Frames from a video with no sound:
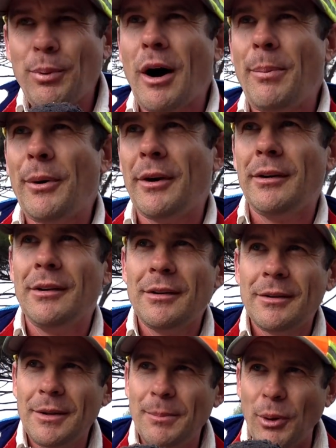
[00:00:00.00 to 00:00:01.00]
are popping,
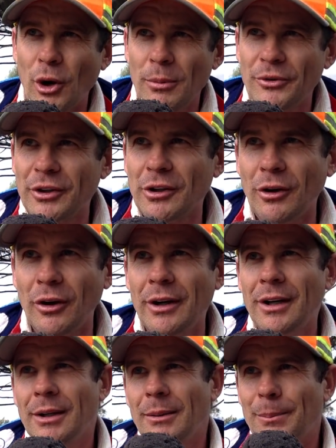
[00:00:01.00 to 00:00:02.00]
your boobs are
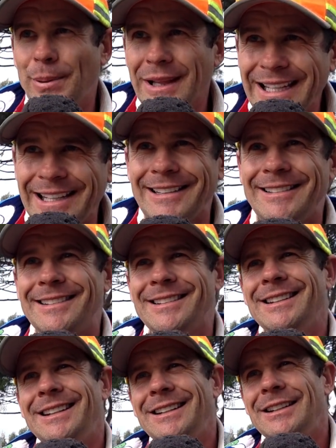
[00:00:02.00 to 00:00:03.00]
gone,
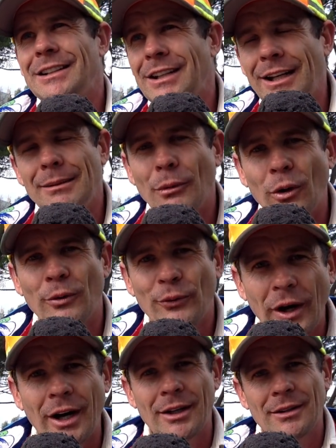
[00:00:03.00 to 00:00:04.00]
please eat more
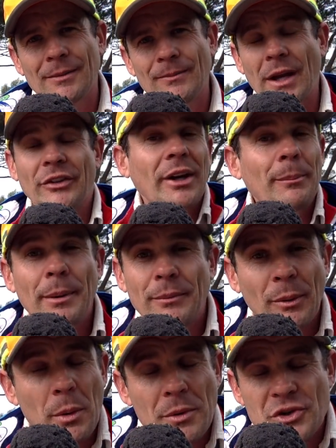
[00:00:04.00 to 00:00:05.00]
fat. Now, some
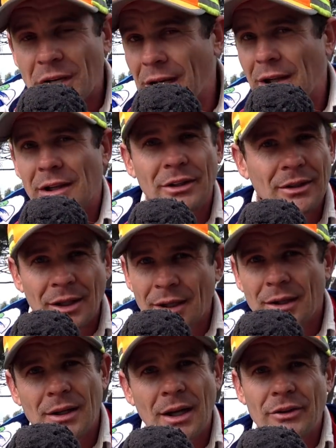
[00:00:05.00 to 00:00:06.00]
women genetically
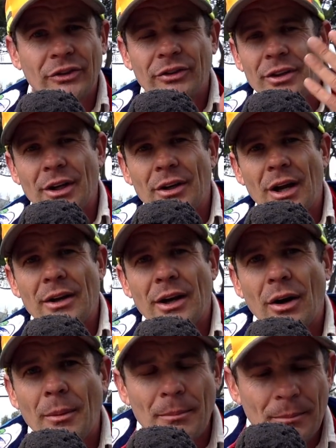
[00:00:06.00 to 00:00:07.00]
are just, you know,
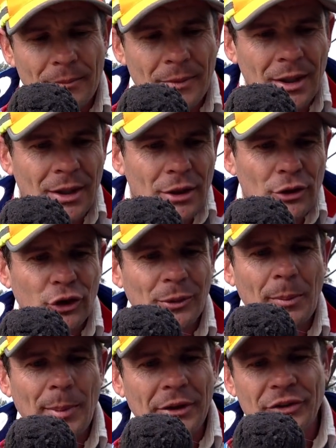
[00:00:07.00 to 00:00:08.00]
they're not
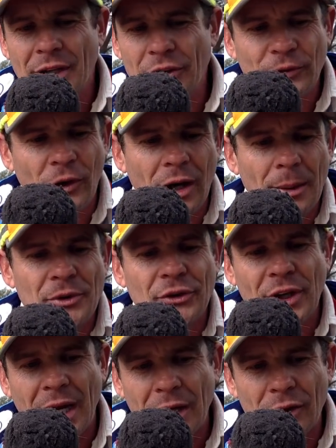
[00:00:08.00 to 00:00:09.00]
super busty. That's fine. I'm just
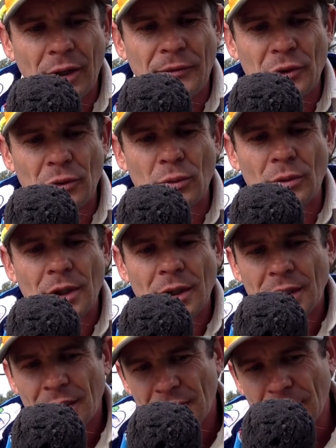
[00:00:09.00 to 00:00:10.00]
saying, though, if
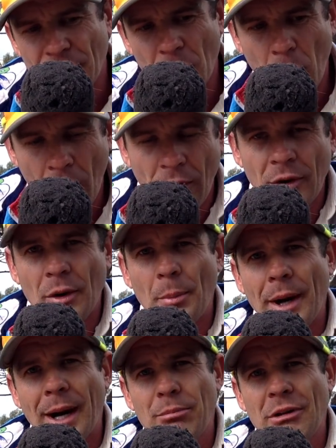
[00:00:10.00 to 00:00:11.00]
you're worried
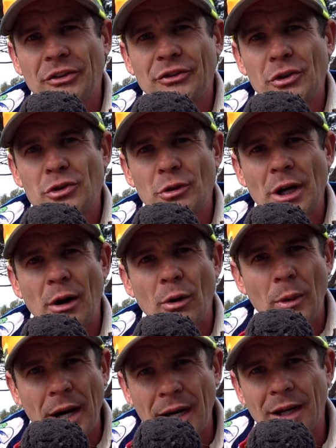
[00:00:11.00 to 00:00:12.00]
about breast tissue going
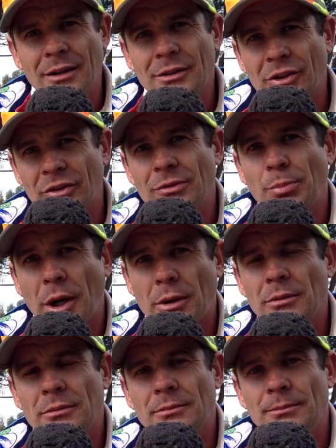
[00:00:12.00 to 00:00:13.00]
away, just...
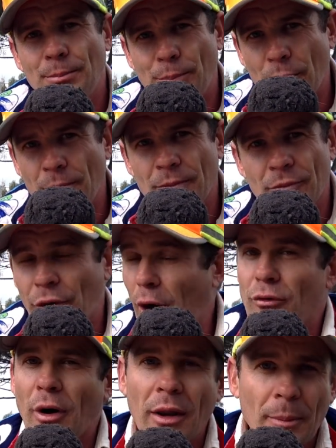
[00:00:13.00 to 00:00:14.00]
But
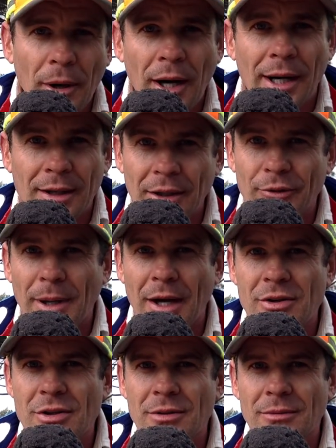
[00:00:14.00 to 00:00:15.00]
don't ride the bike as
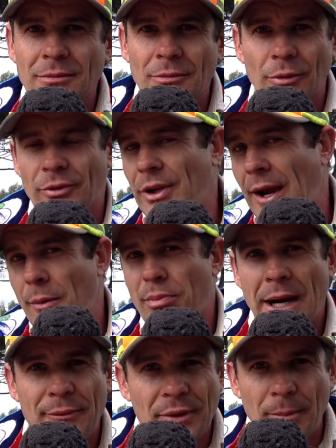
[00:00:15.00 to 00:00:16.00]
much. Or have a
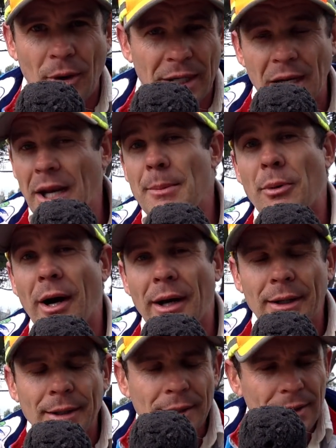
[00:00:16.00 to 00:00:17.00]
break from the bike. Get an
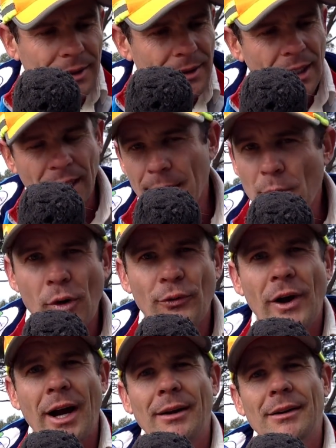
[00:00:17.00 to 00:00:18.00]
e-bike. Eat more
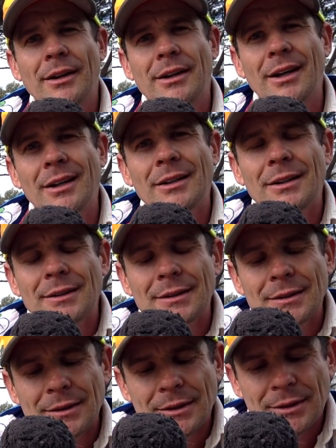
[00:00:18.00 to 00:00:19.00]
fat. Okay.
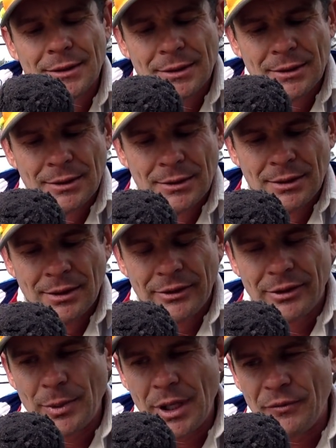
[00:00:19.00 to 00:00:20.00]

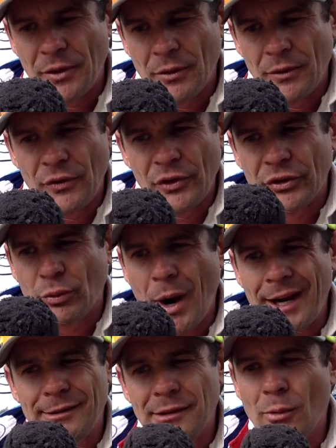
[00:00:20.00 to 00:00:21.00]
So yeah, if you're just
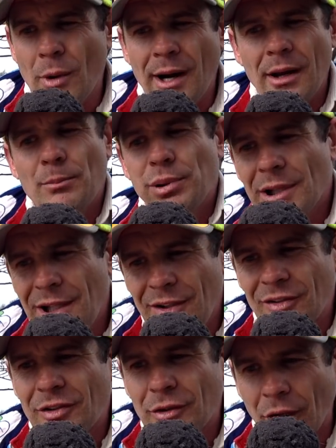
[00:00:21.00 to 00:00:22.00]
wasting away,
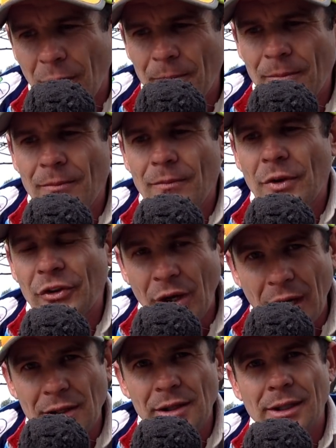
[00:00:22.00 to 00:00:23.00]
please stop the
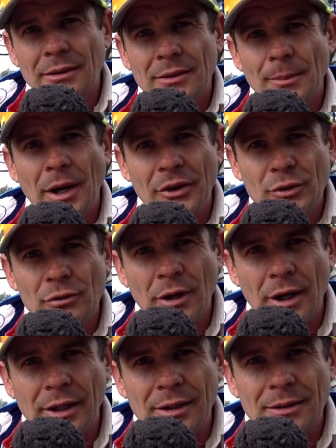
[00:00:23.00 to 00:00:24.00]
cycling, the bicycle
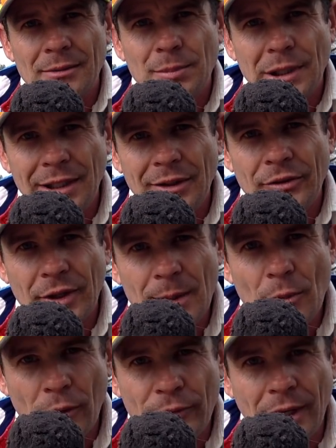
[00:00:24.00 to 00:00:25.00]
riding. Please eat
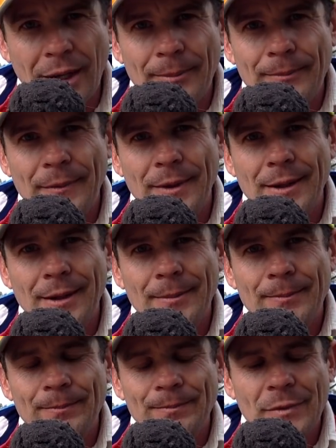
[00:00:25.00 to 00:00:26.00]
more fat. Okay.
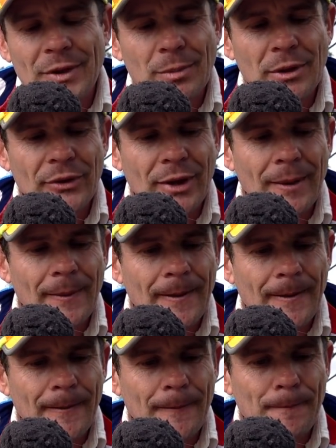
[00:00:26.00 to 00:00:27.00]
Simple as that.
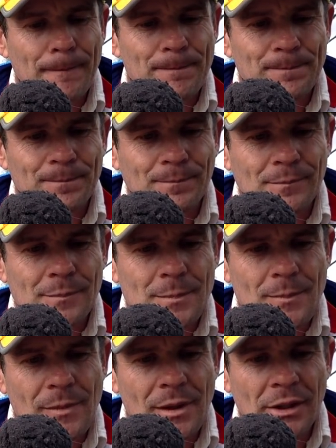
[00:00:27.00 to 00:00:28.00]

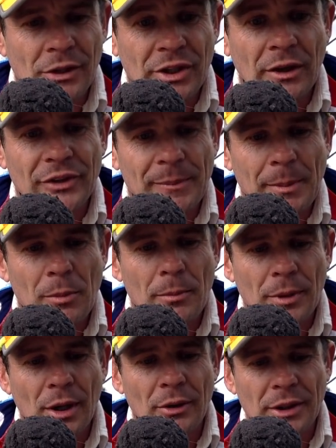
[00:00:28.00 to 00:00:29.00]
Because I've seen people
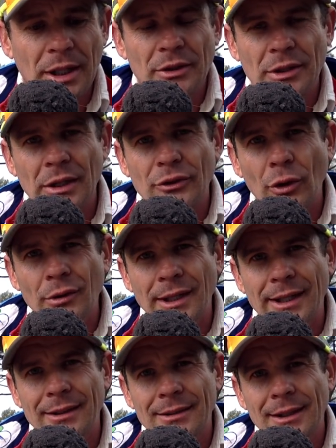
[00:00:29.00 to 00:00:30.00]
go get too
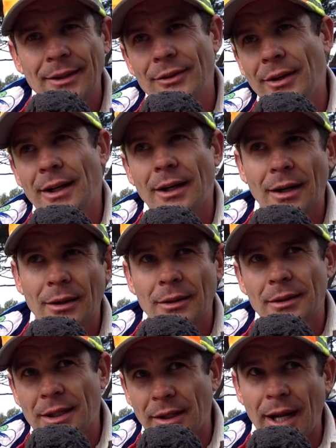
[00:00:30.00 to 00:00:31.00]
lean, and it's like no.
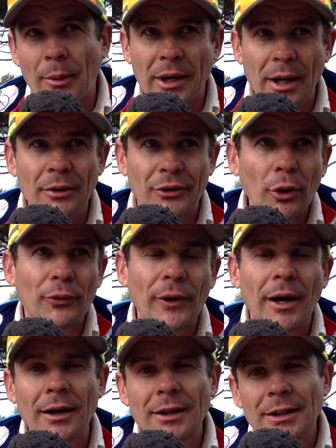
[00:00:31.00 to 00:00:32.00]
Cause now we're going too
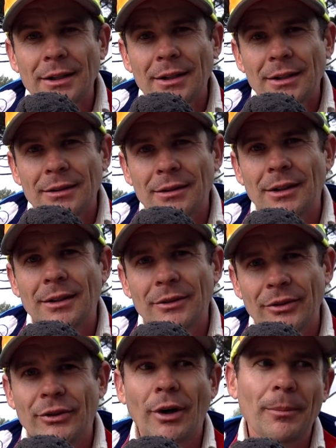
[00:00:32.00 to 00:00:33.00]
far. All right.
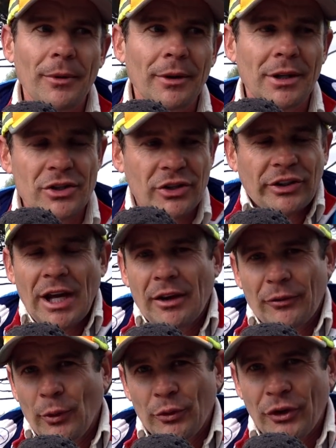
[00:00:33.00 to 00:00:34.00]
Stop the. Because you're starting
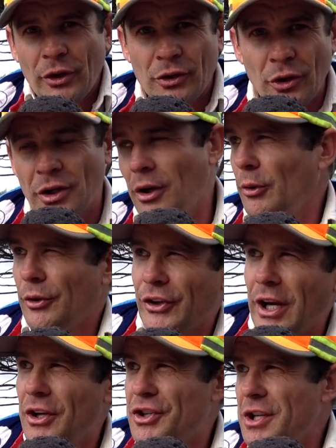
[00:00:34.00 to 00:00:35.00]
to feel so good. You got all this
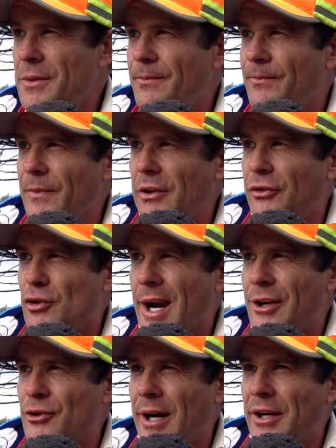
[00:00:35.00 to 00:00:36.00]
energy. And you just
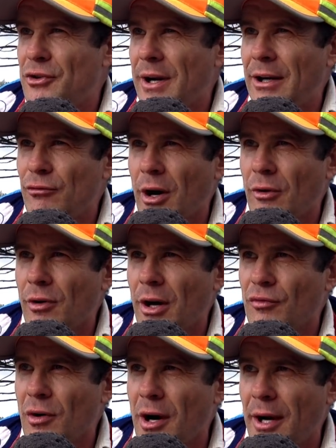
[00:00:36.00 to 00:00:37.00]
train.
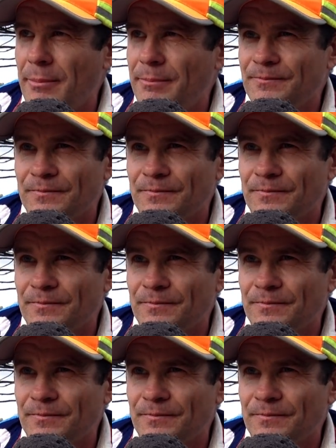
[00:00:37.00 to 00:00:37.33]
Ride.